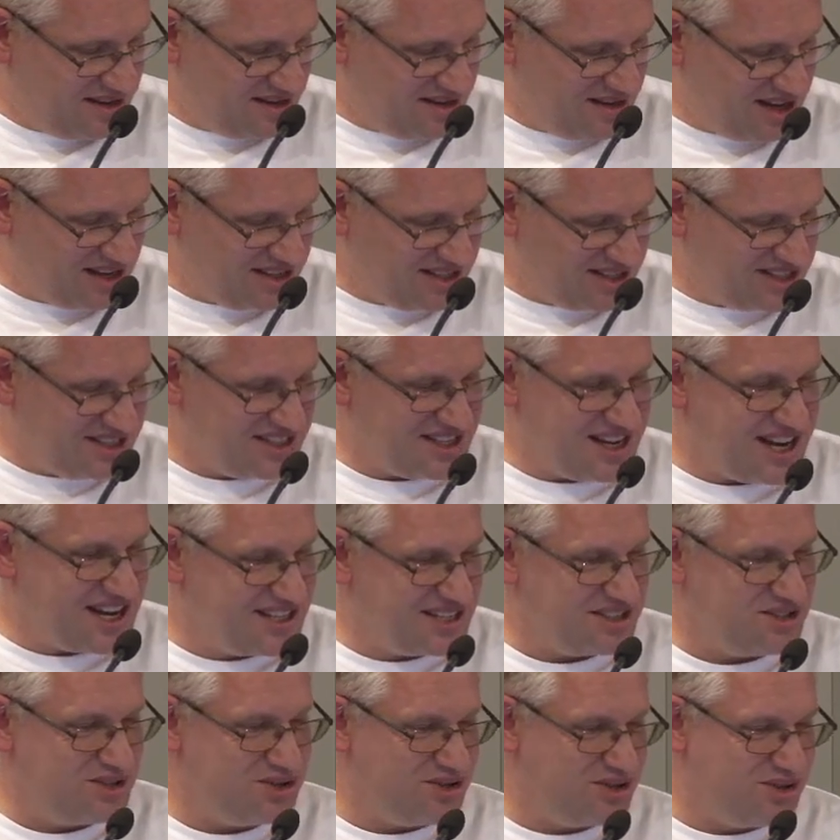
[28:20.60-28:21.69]
I
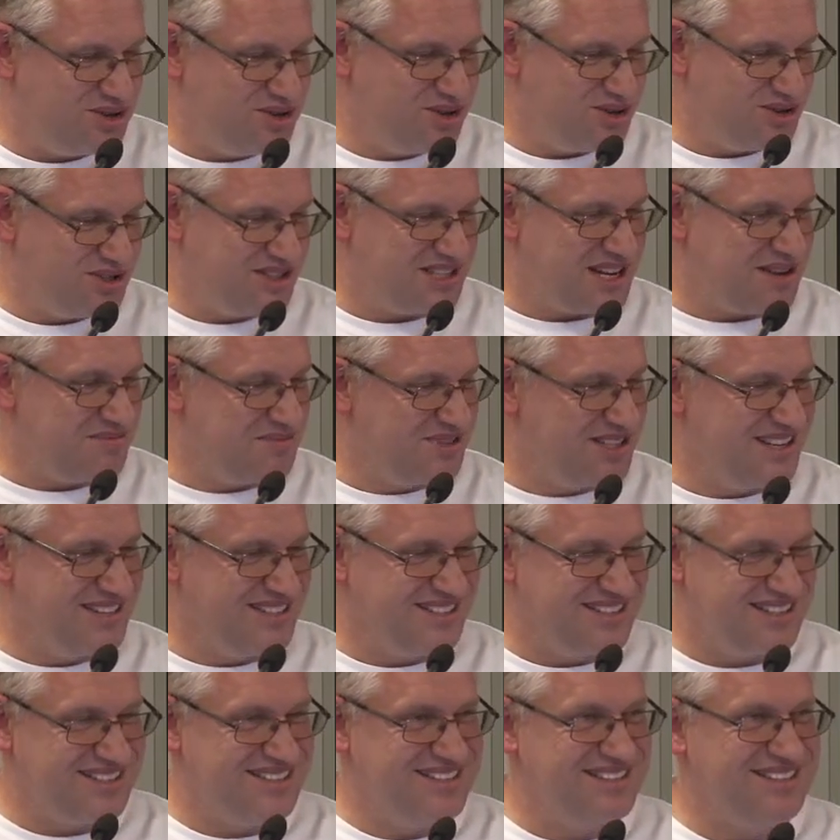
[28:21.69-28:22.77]
decided to do
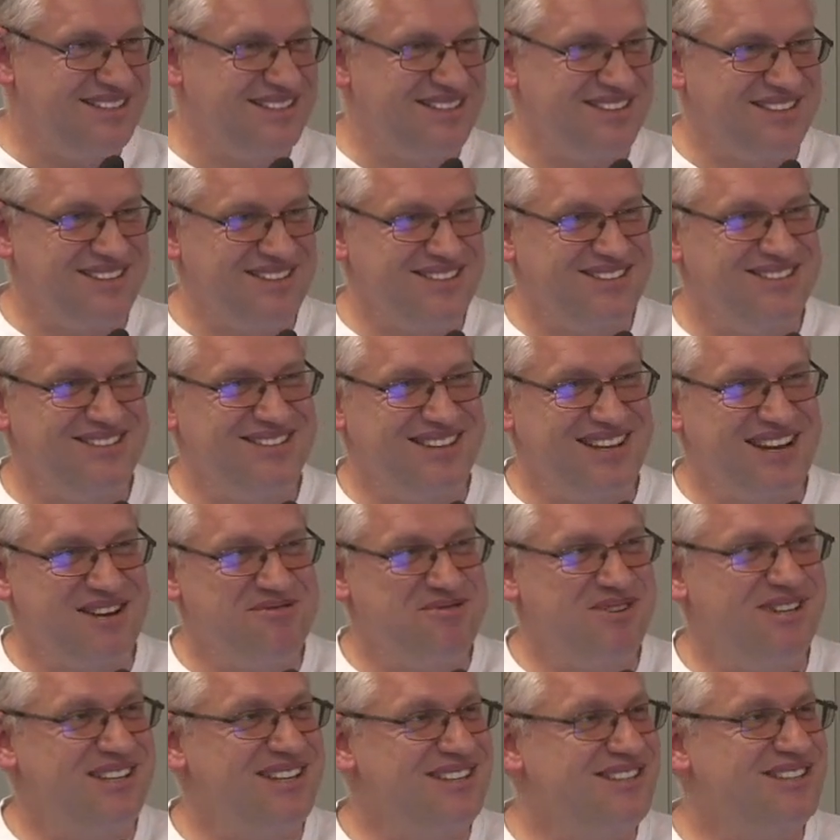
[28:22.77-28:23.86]
something that uh, I
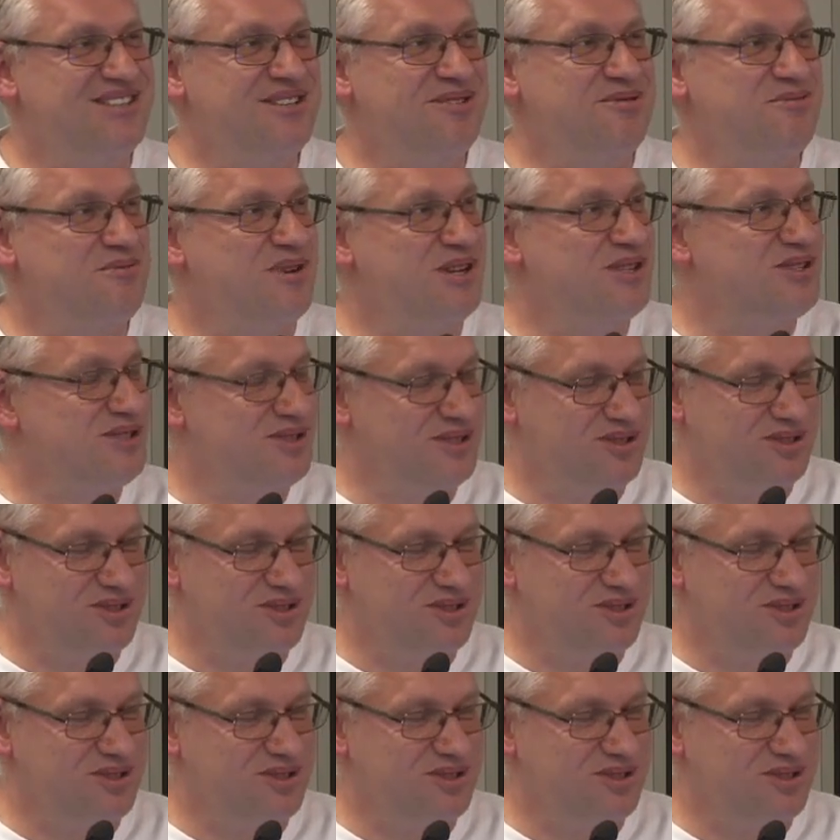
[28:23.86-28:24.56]
really didn't want to